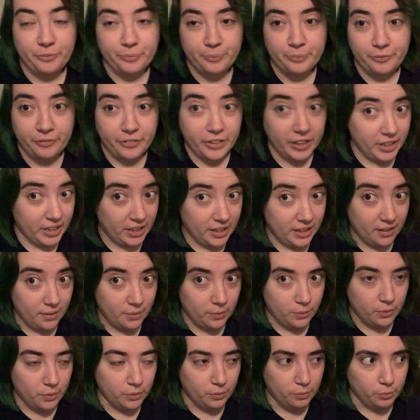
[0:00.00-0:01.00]
reading
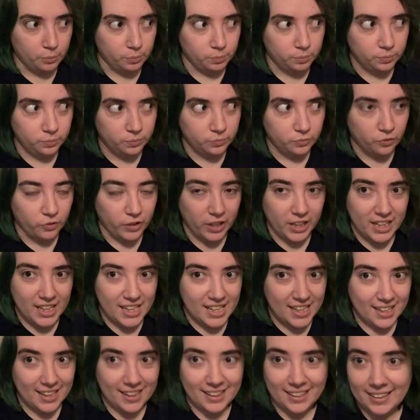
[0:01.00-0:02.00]

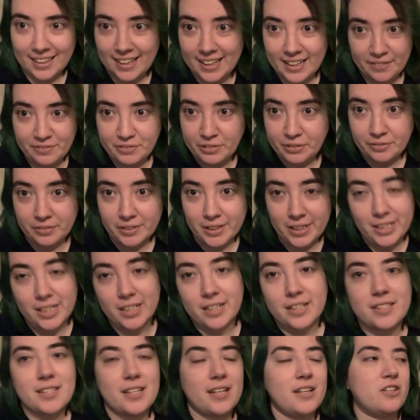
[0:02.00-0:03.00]
and life
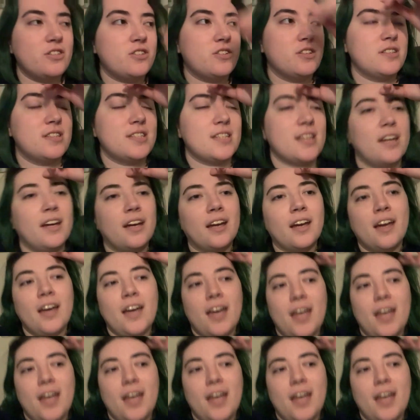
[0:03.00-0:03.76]
vlogs, I should say.